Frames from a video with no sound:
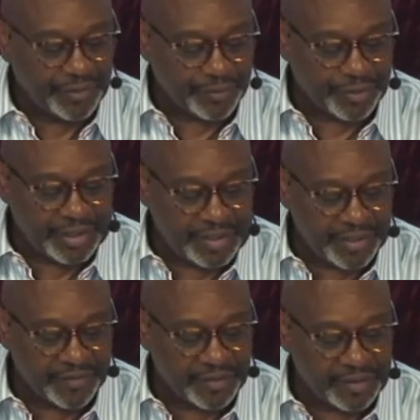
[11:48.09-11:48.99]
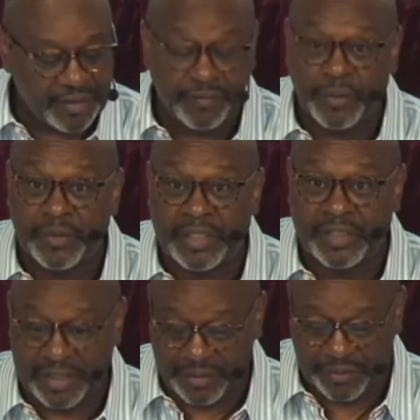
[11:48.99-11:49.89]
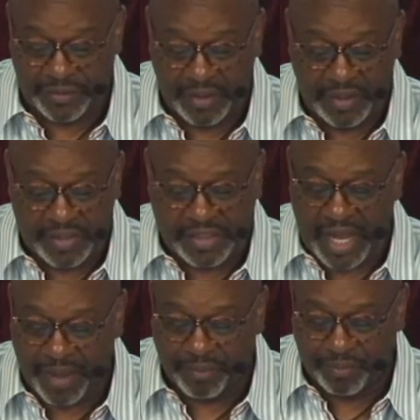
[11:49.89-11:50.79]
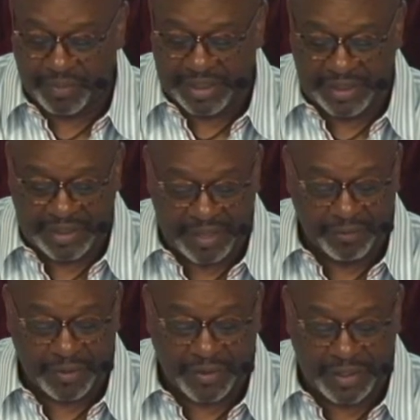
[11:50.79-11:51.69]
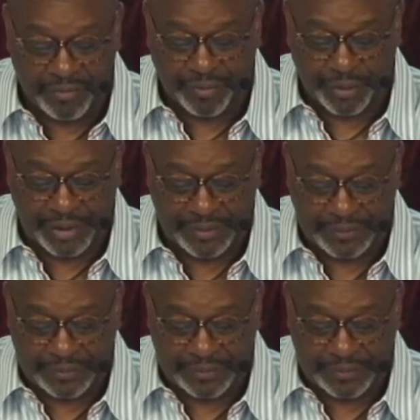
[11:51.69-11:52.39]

Free doesn't give you details. Stop getting everything free.